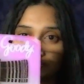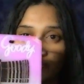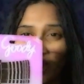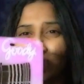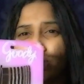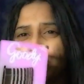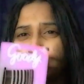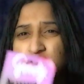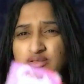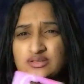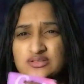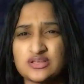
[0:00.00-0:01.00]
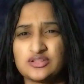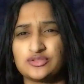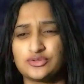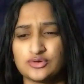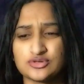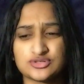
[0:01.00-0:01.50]
I got these at
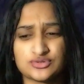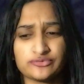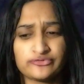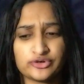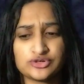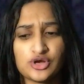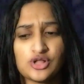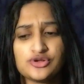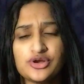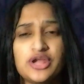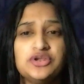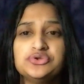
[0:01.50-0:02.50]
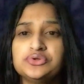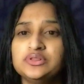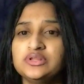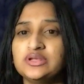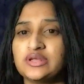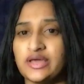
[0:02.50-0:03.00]
the dollar store for $1, and you'll
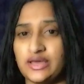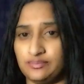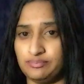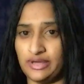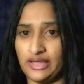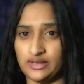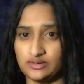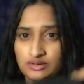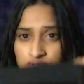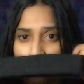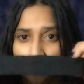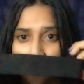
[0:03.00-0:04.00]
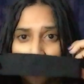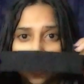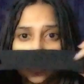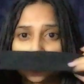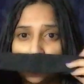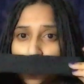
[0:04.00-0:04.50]
need a headband.
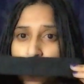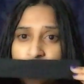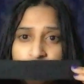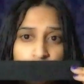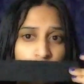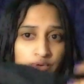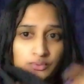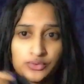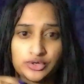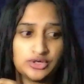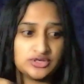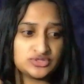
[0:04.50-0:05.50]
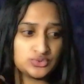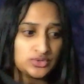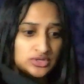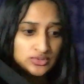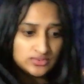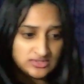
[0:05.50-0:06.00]
So any one works. You
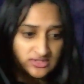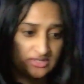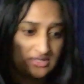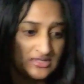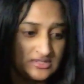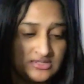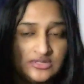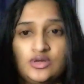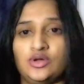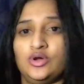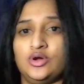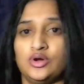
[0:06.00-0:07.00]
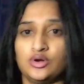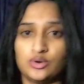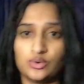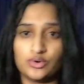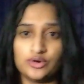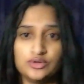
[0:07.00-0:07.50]
can use this
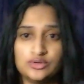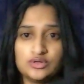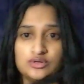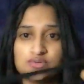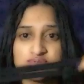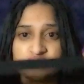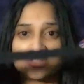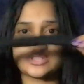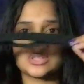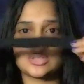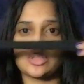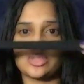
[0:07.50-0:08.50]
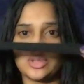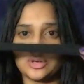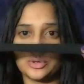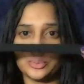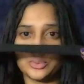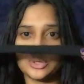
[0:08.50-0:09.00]
or you can use the
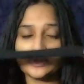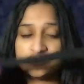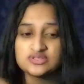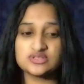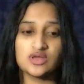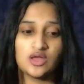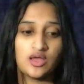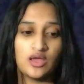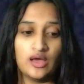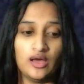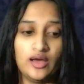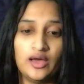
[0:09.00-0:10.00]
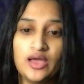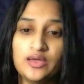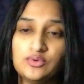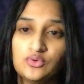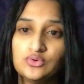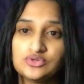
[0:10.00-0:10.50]
thinner ones.
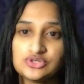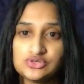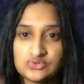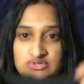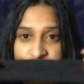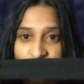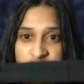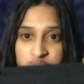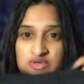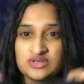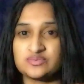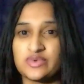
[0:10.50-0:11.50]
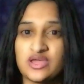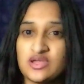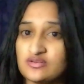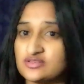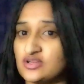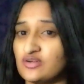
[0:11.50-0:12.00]
I'm going to use this because my
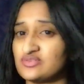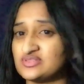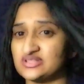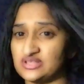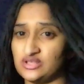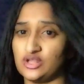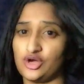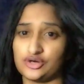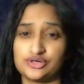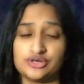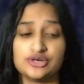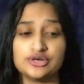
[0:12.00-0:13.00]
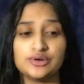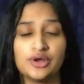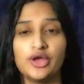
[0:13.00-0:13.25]
hair is obviously longer.